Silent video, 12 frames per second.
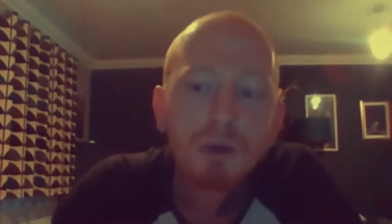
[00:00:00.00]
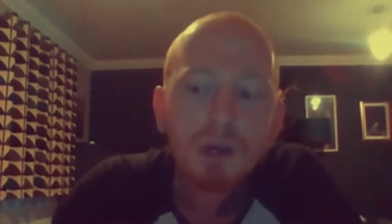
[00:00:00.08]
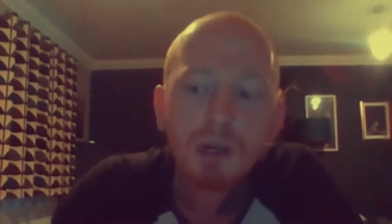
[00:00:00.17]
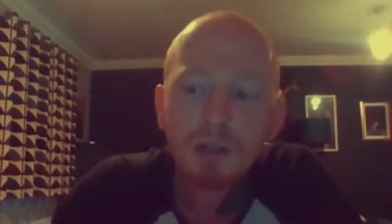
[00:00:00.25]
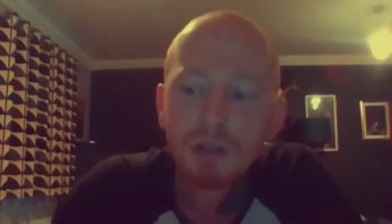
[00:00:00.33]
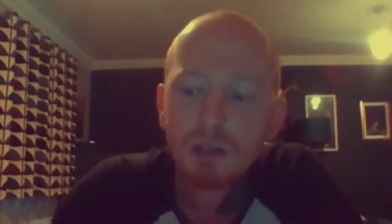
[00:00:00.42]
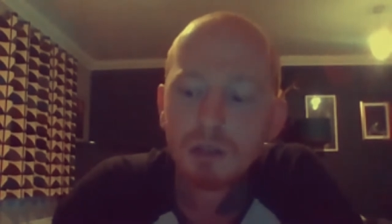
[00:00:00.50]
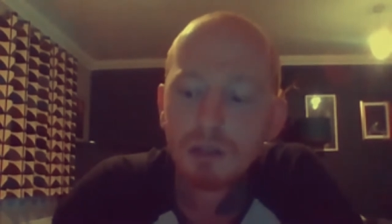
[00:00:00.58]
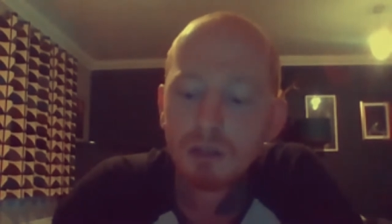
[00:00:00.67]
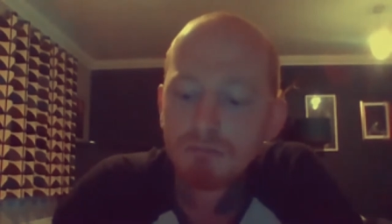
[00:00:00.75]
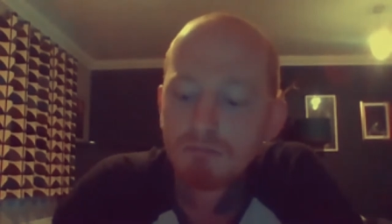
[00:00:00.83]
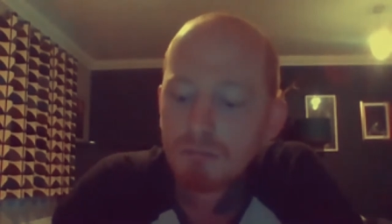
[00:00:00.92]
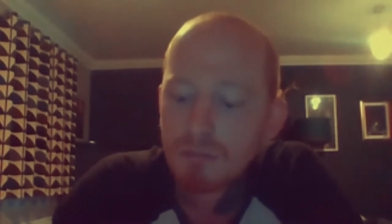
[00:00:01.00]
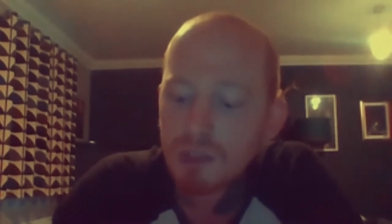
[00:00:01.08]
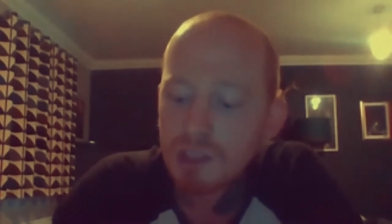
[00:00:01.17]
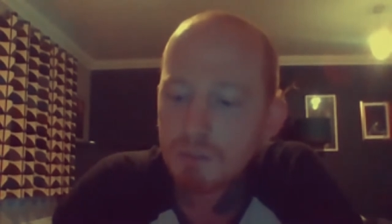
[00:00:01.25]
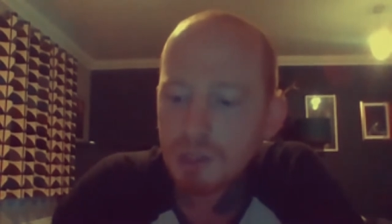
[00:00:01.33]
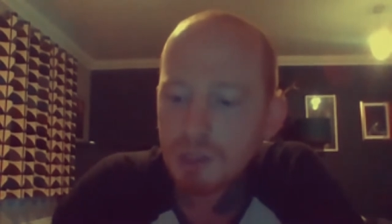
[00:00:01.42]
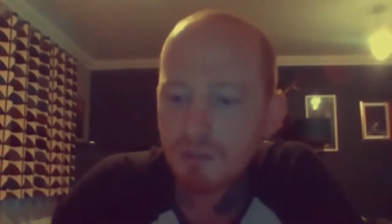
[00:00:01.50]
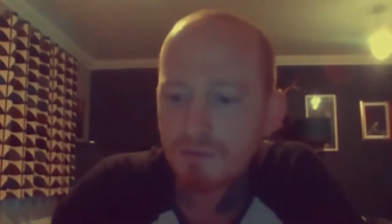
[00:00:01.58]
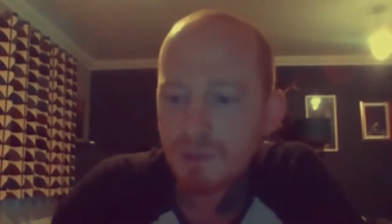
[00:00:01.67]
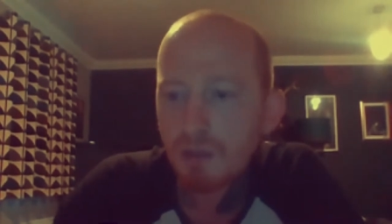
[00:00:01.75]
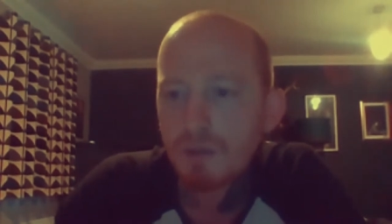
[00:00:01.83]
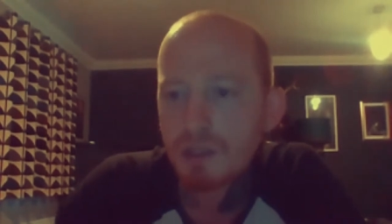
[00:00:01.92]
But just because you've
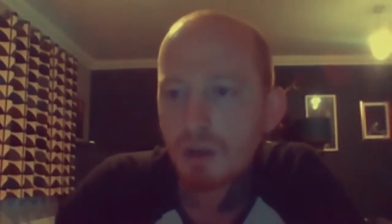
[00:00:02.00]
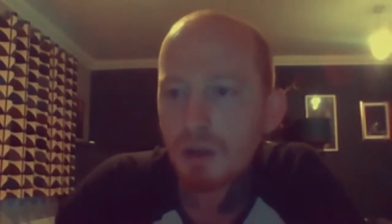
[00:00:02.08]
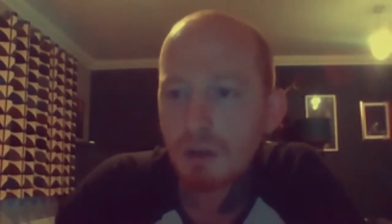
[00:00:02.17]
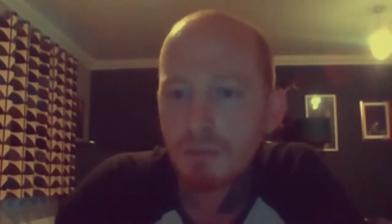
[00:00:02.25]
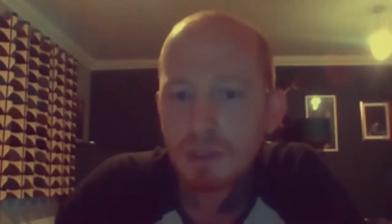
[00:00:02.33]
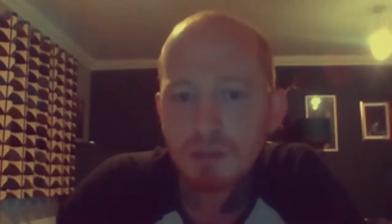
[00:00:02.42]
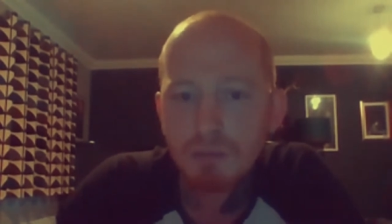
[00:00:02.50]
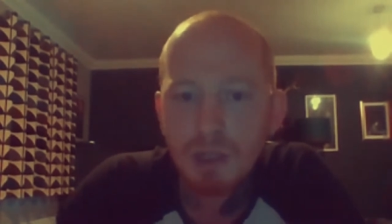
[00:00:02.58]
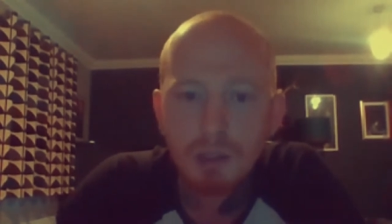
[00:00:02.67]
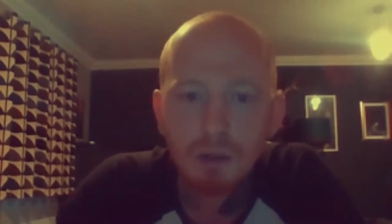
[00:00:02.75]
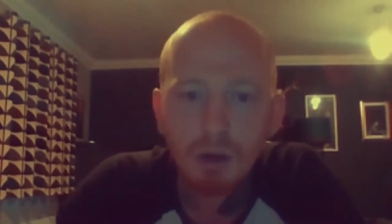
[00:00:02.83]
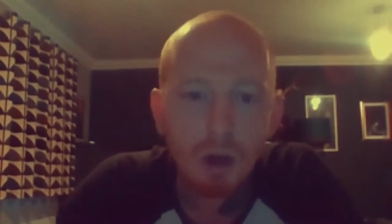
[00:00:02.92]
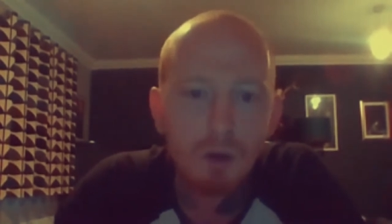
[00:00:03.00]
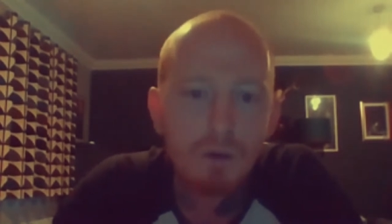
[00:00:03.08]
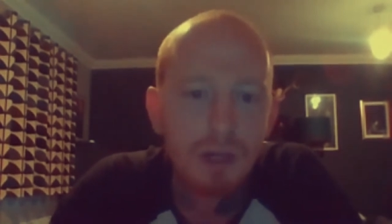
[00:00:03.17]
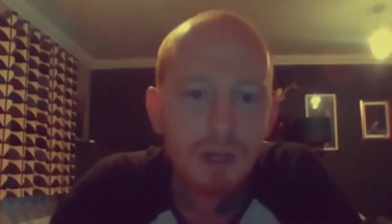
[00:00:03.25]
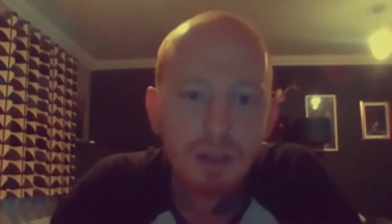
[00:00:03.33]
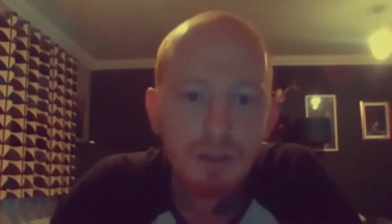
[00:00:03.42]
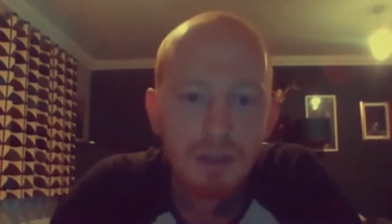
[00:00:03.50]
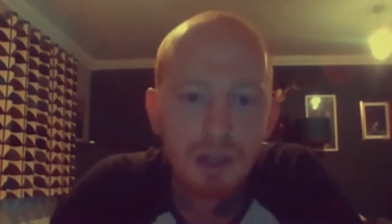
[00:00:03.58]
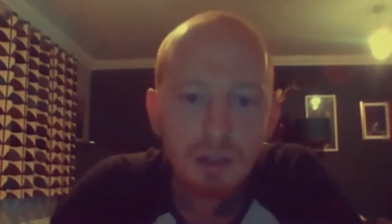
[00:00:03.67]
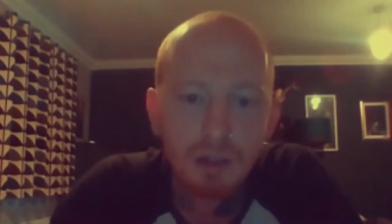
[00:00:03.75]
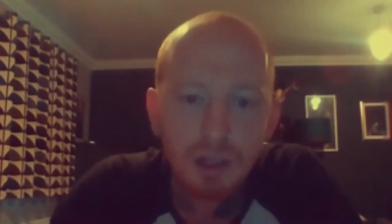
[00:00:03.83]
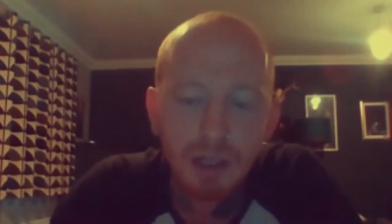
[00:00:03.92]
done the time doesn't mean you're owed
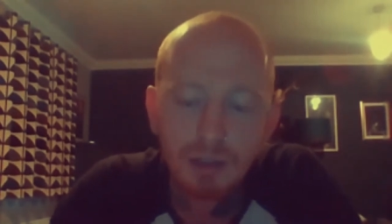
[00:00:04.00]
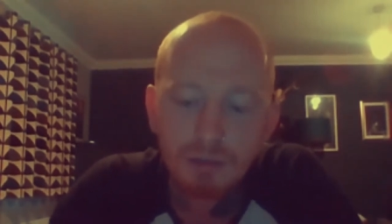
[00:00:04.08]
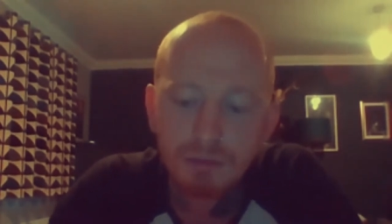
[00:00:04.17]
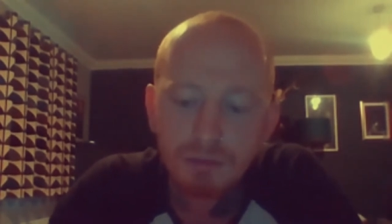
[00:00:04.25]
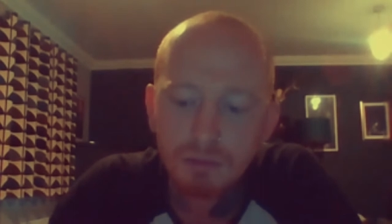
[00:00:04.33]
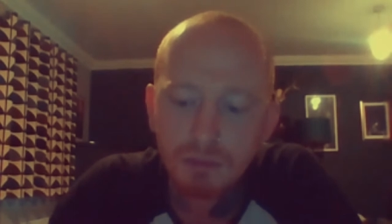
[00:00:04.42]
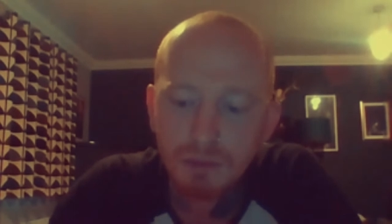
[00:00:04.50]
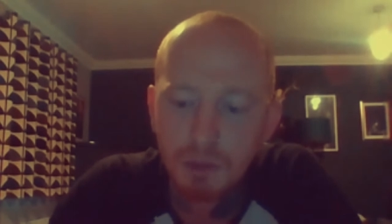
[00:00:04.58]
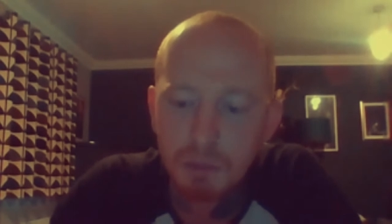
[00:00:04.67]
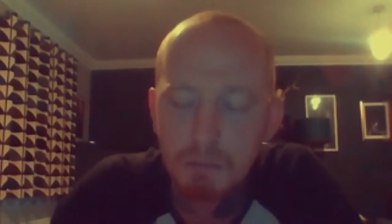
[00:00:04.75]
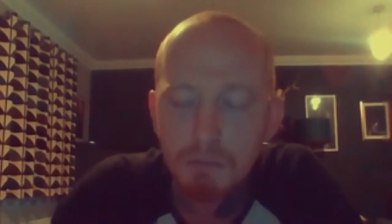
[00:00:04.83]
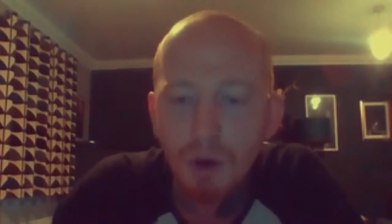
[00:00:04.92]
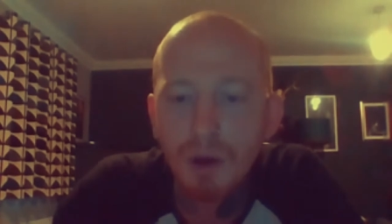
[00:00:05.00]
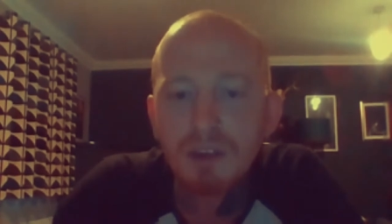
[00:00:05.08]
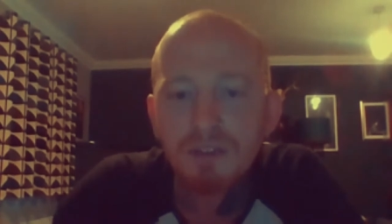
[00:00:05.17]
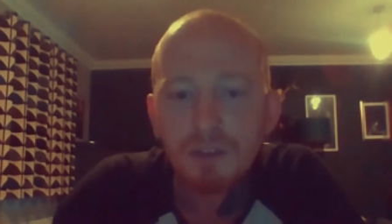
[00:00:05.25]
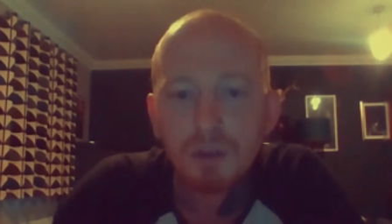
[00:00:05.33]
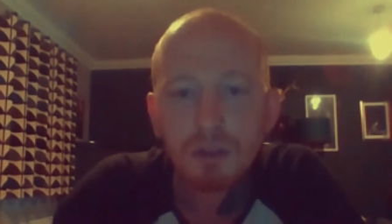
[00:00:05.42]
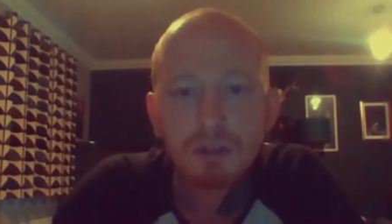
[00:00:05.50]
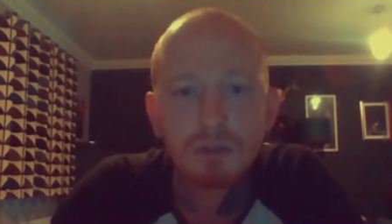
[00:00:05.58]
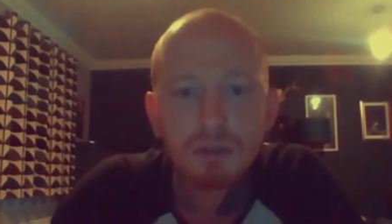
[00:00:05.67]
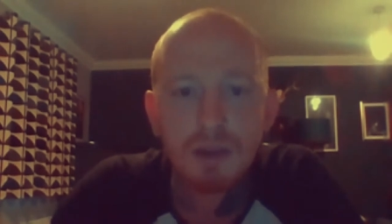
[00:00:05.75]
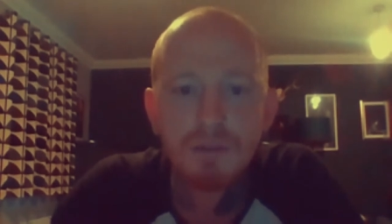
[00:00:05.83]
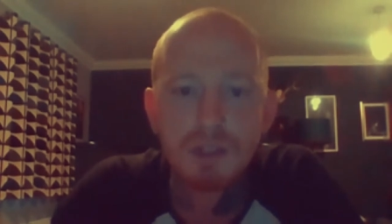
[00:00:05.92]
anything. Like, you've got to be mindful
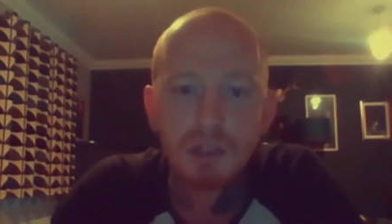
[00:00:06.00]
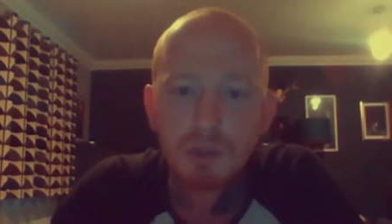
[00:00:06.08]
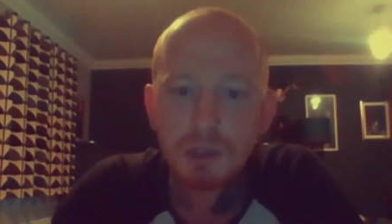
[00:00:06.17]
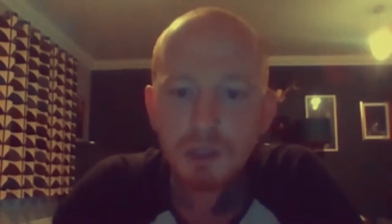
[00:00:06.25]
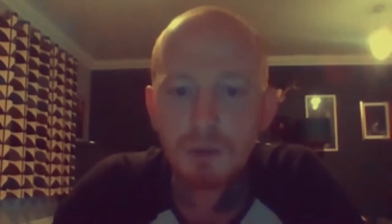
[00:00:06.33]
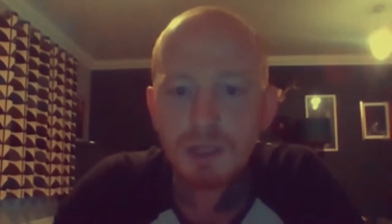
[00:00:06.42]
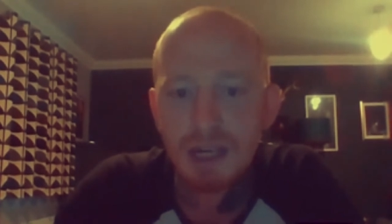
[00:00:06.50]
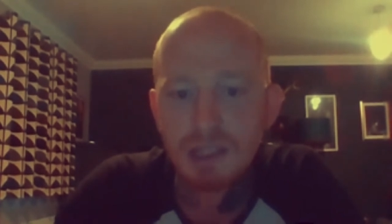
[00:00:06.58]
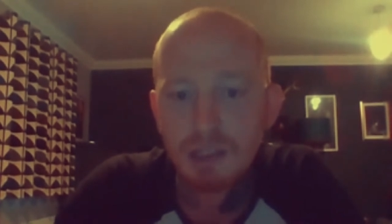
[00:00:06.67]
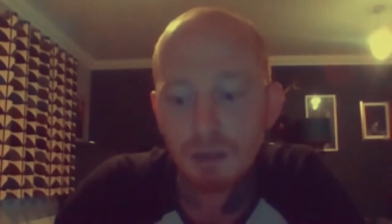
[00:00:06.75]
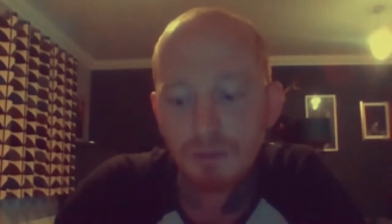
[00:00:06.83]
every time you do a tattoo.